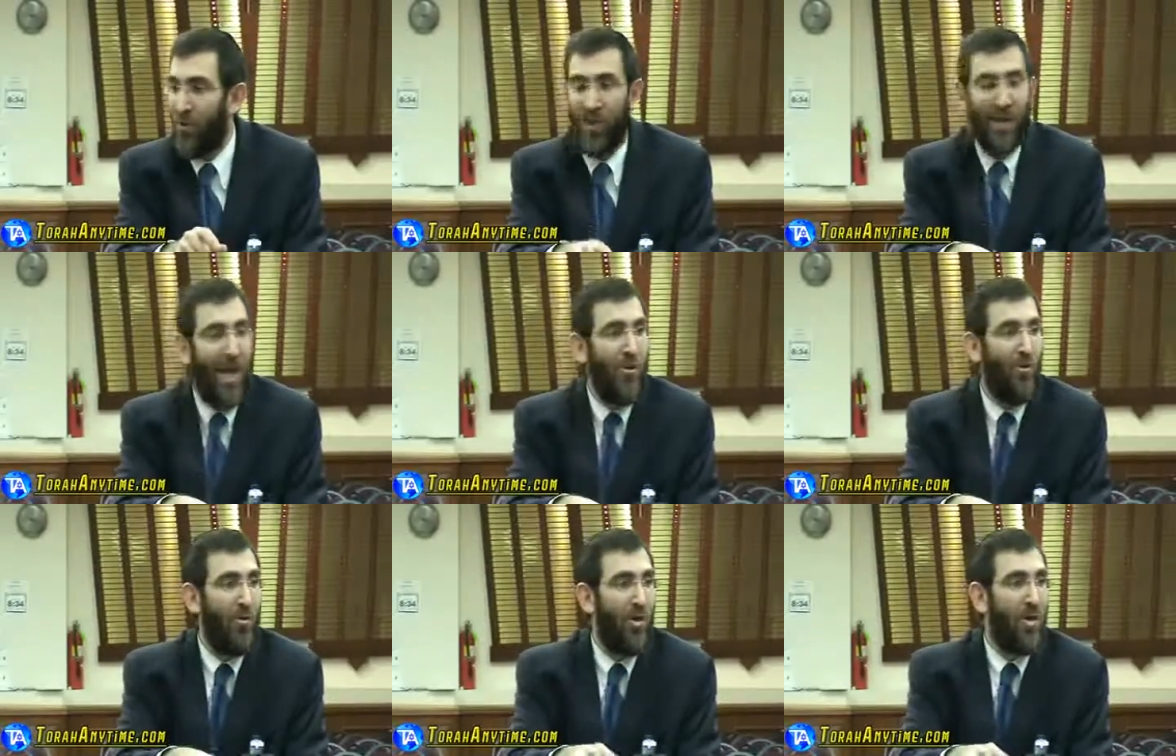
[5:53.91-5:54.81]
When you get
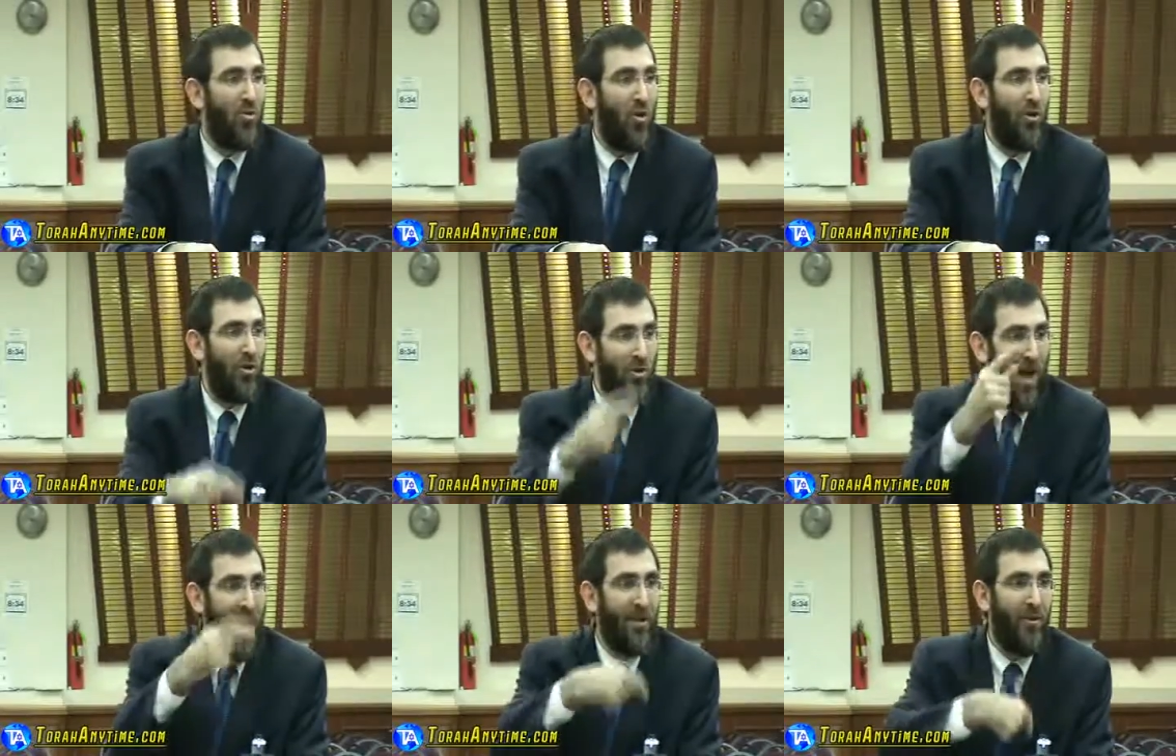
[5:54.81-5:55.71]
angry, what's controlling you,
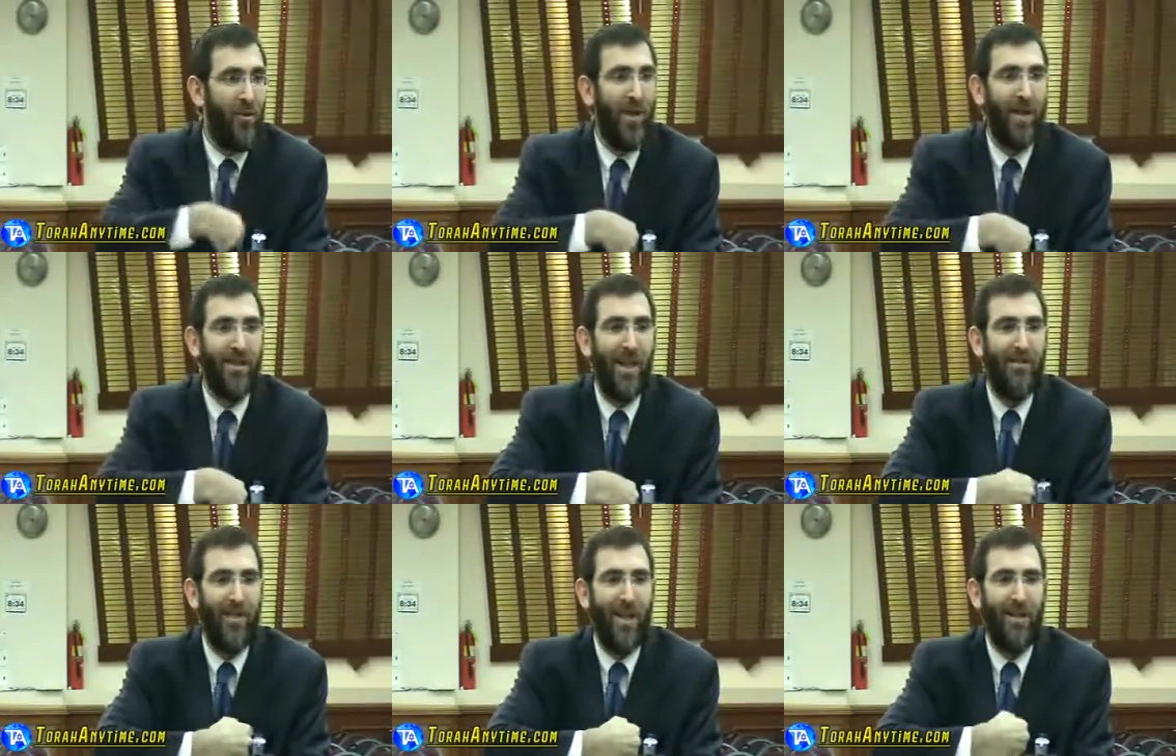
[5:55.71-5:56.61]
God or that,
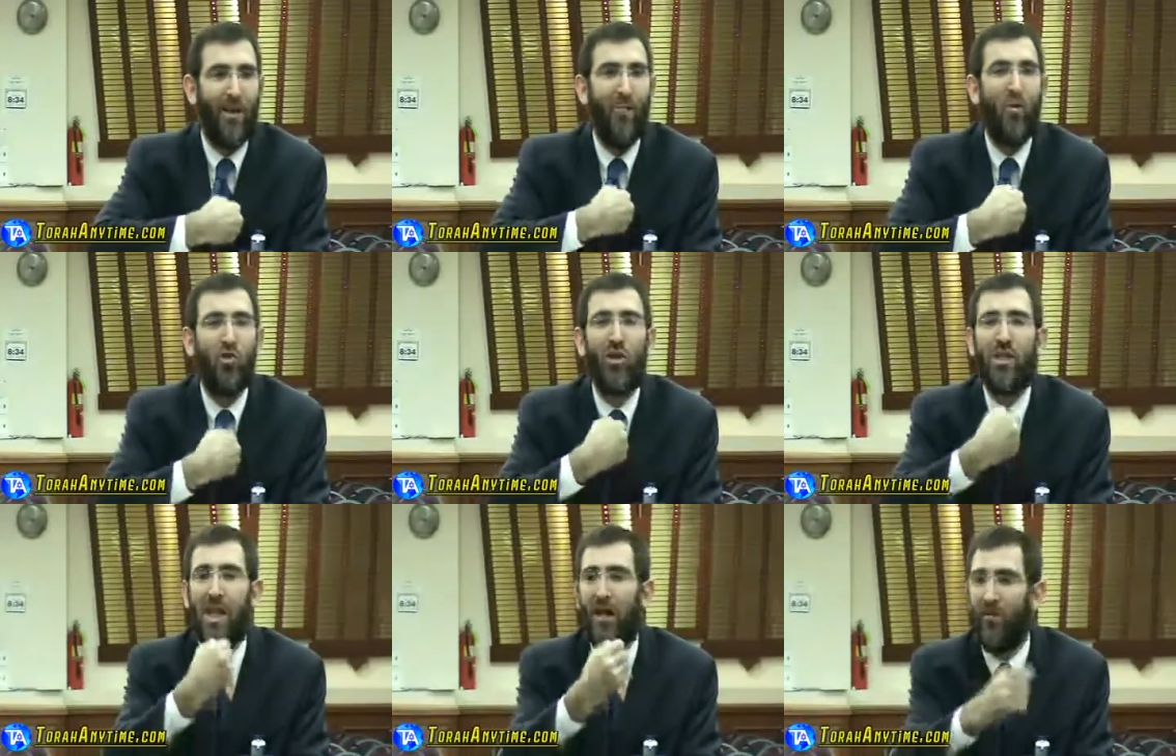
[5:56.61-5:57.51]
that, that
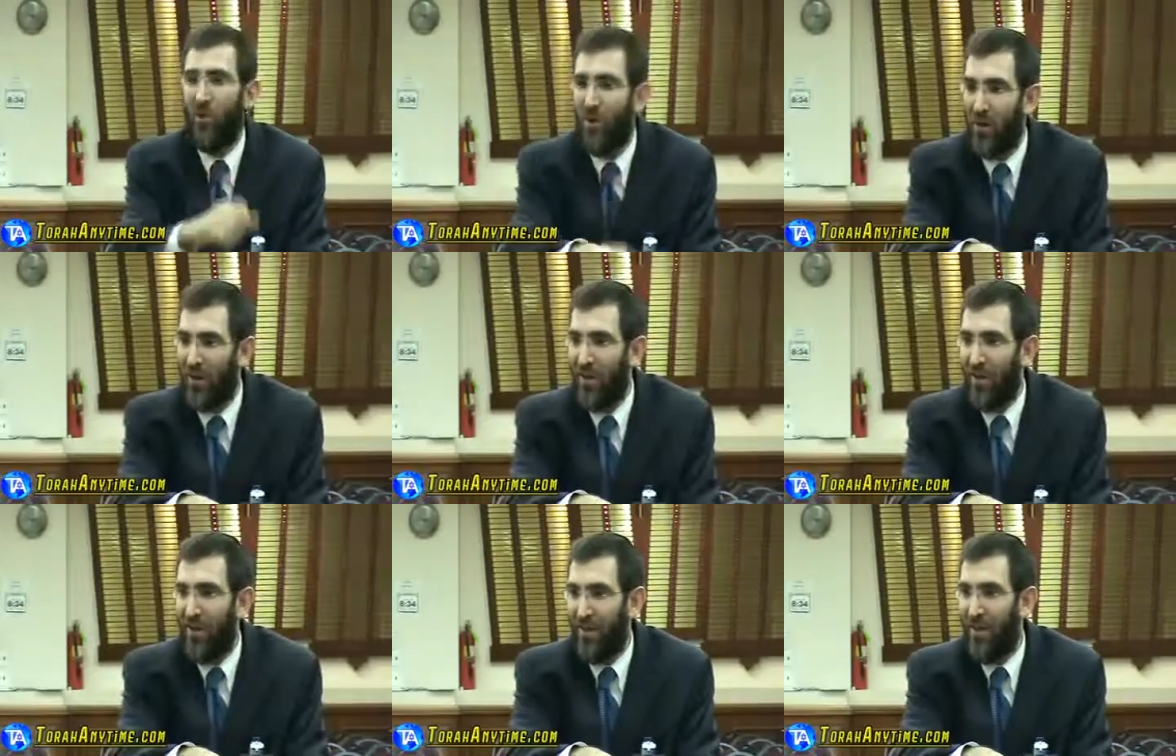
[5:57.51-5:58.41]
emotion inside of you?
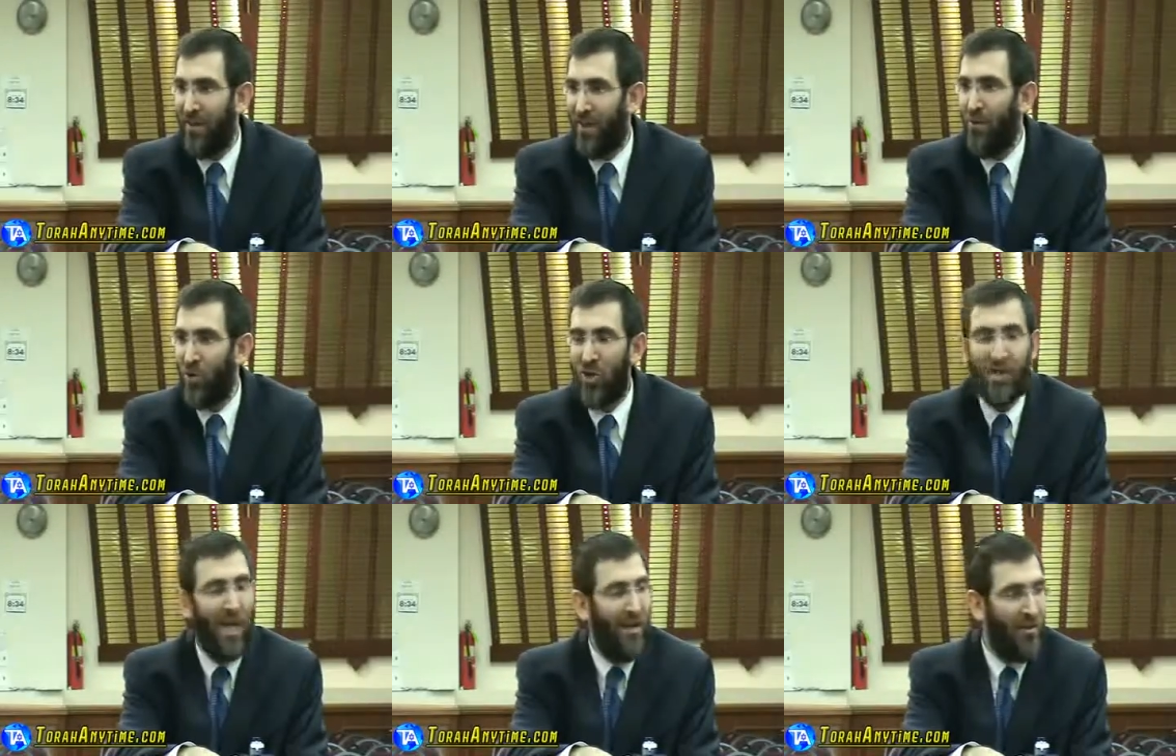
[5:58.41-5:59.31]
That
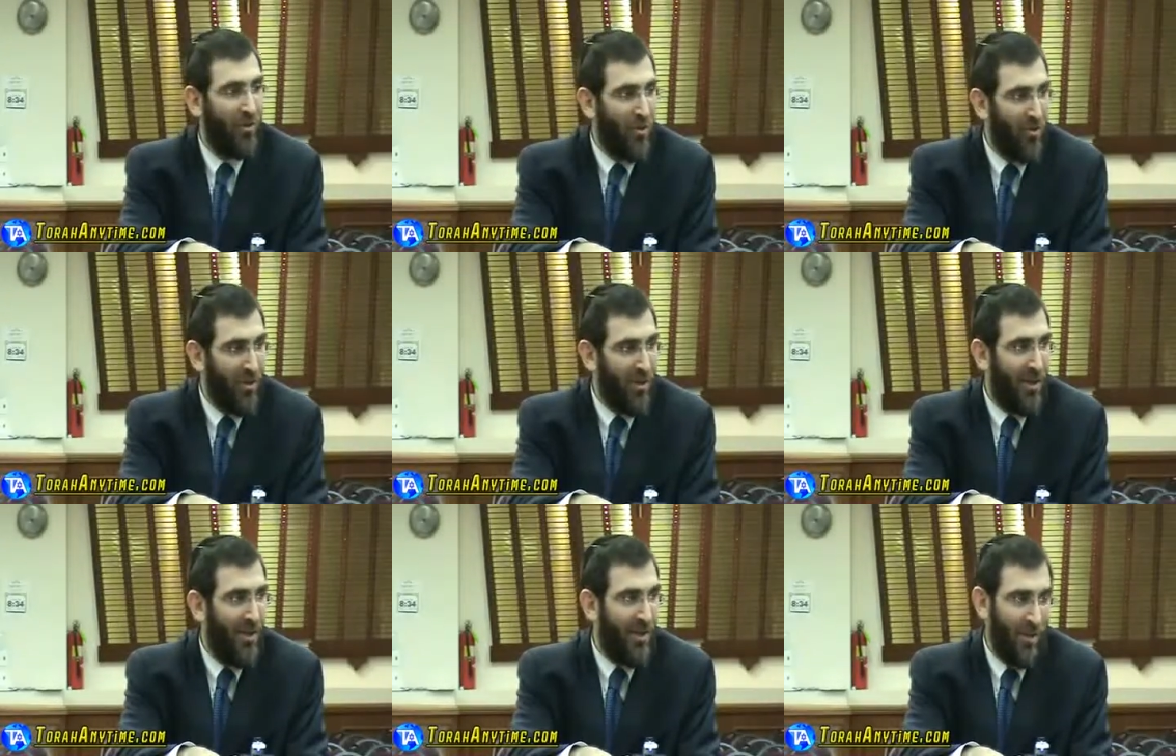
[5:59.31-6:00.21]
emotion inside of you,
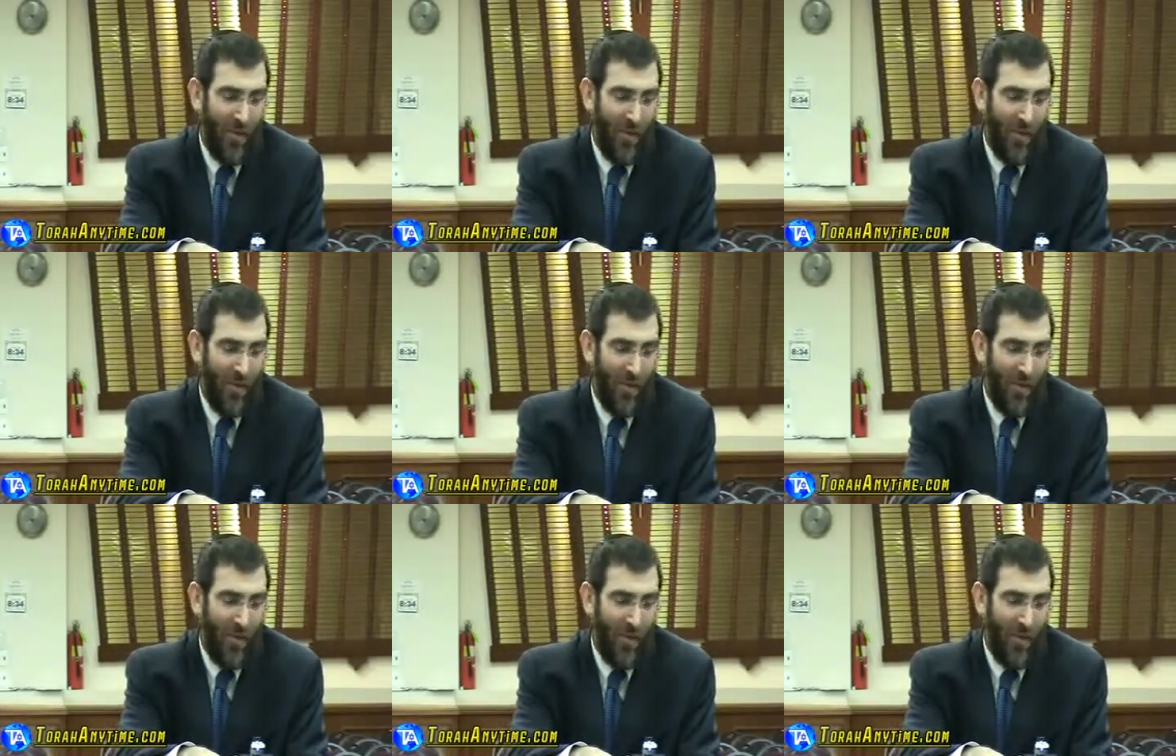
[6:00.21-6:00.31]
true?